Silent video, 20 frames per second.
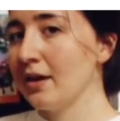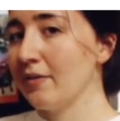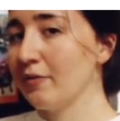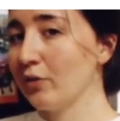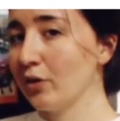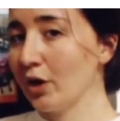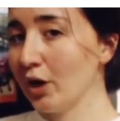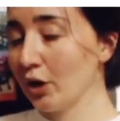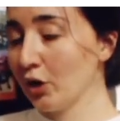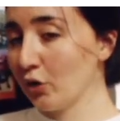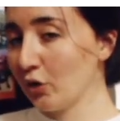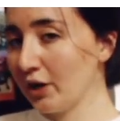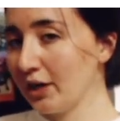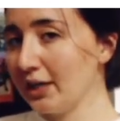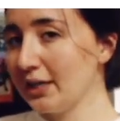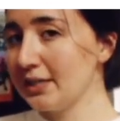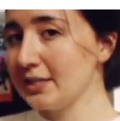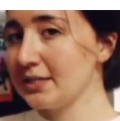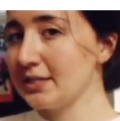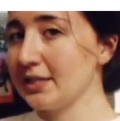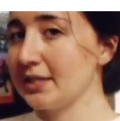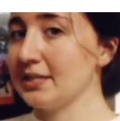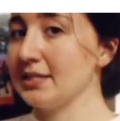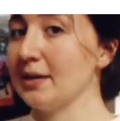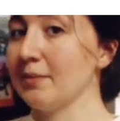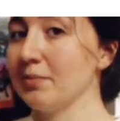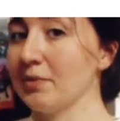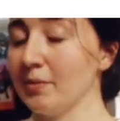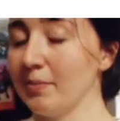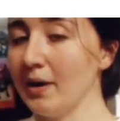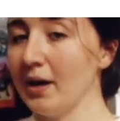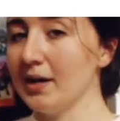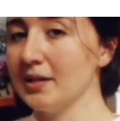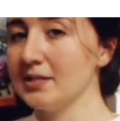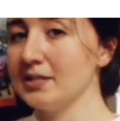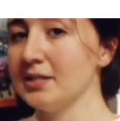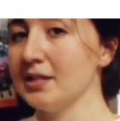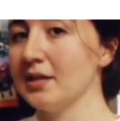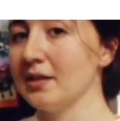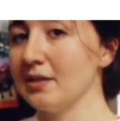for our ingredients except the
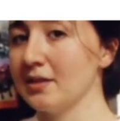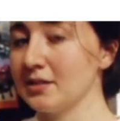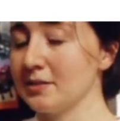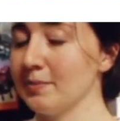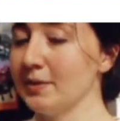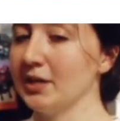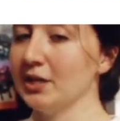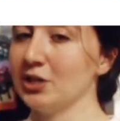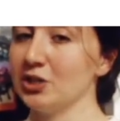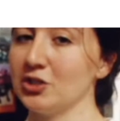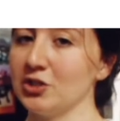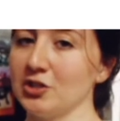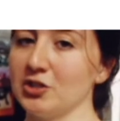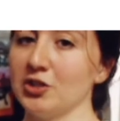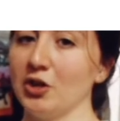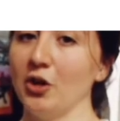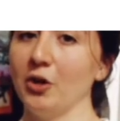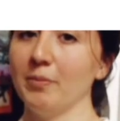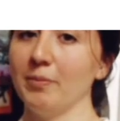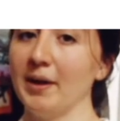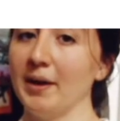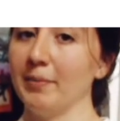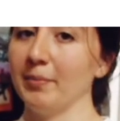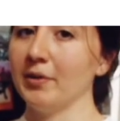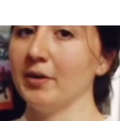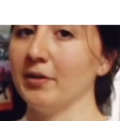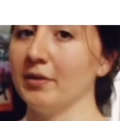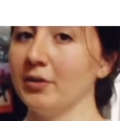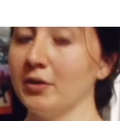pasta, the spinach, the salt, and pepper.